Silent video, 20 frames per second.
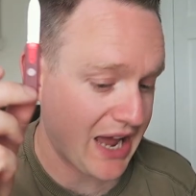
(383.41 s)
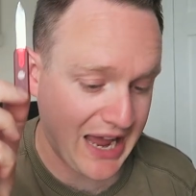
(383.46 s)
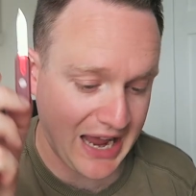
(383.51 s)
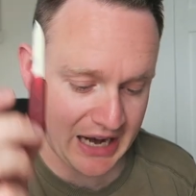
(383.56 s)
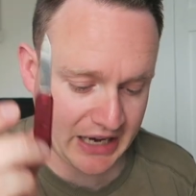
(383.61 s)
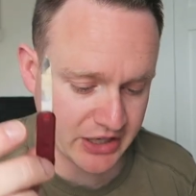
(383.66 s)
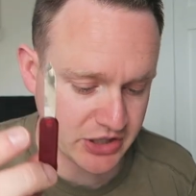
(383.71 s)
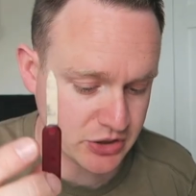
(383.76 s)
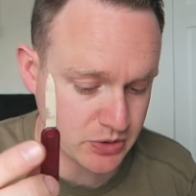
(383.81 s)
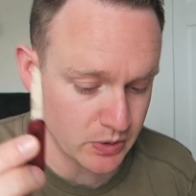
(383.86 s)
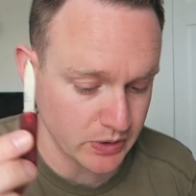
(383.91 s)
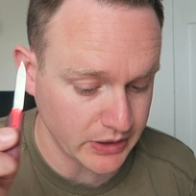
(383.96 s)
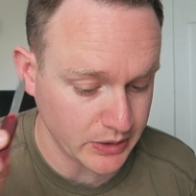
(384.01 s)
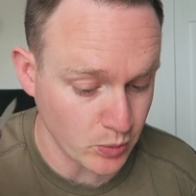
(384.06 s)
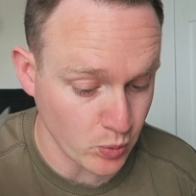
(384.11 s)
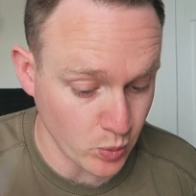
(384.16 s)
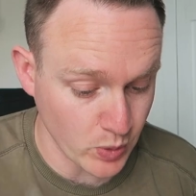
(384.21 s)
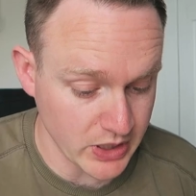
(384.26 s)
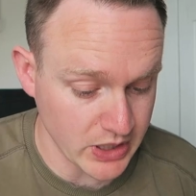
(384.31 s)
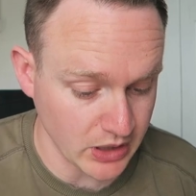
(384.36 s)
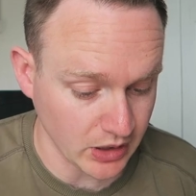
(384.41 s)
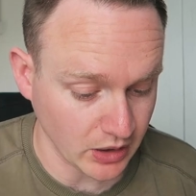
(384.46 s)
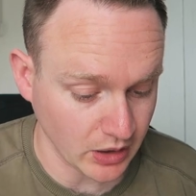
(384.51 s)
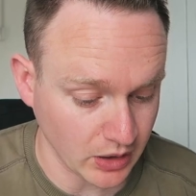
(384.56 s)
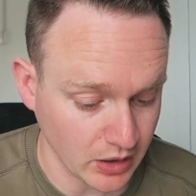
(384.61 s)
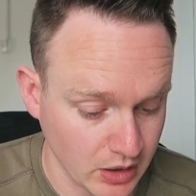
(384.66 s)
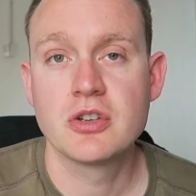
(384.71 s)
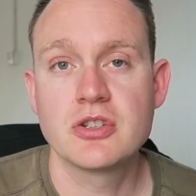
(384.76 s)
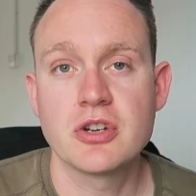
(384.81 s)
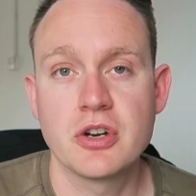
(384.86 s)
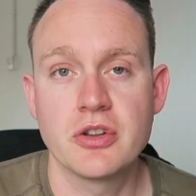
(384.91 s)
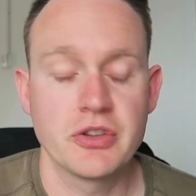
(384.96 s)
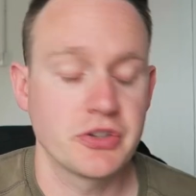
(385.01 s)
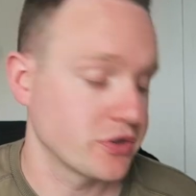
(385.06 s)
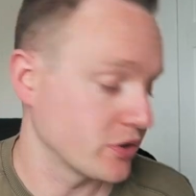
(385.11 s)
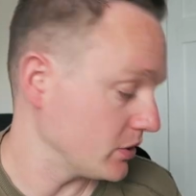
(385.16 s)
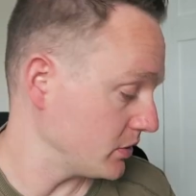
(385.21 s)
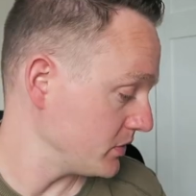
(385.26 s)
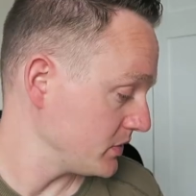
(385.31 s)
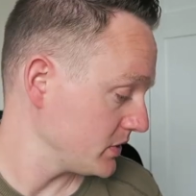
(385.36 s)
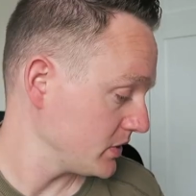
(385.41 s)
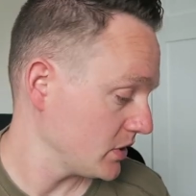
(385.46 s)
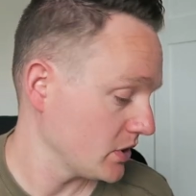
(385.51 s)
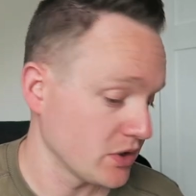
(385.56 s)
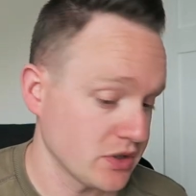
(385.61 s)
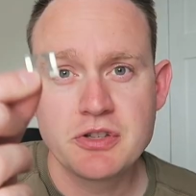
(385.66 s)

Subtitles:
actually will turn the screws.